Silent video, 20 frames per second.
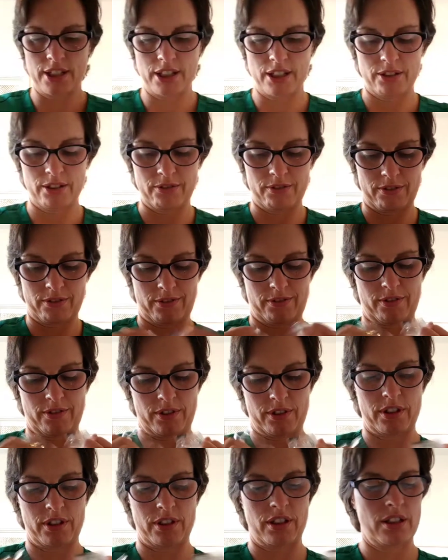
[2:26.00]
So,
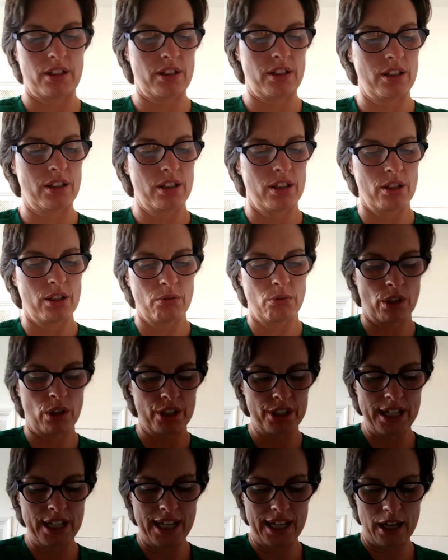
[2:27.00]

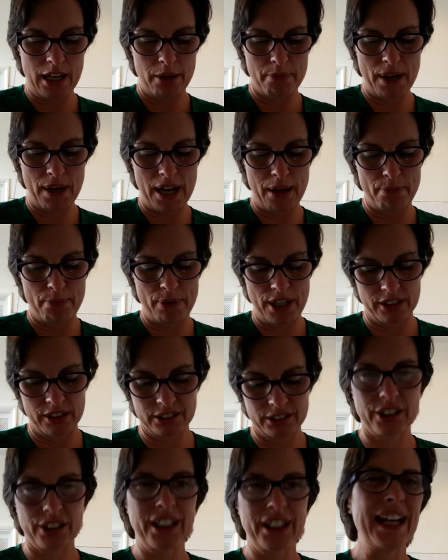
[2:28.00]
one yellow pepper.
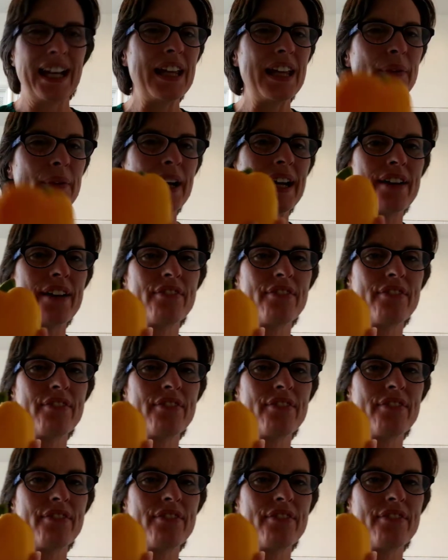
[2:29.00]
Hey, the way